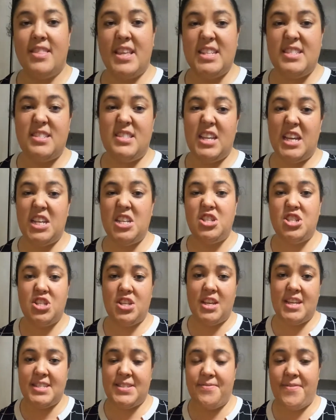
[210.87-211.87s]
This
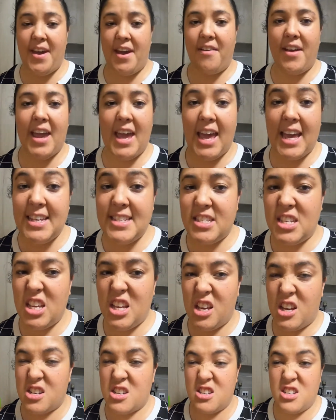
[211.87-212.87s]
dish is very easy.
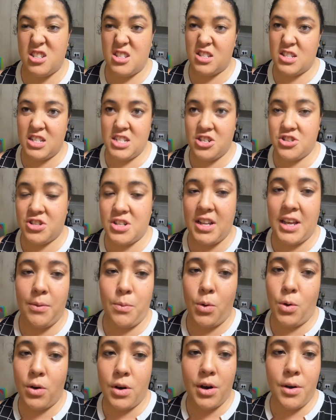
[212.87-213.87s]
You can just
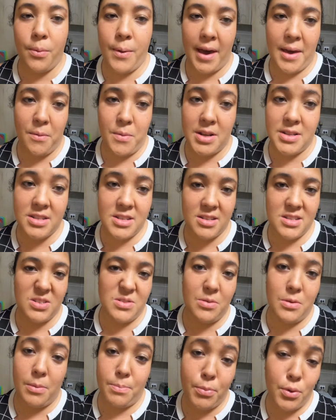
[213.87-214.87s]
literally walk away once it's
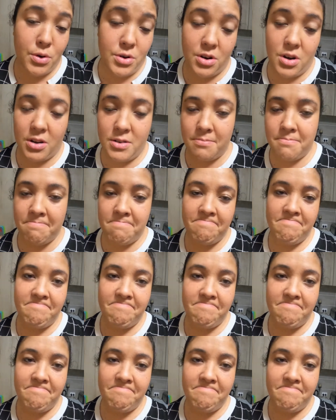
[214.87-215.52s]
all put on.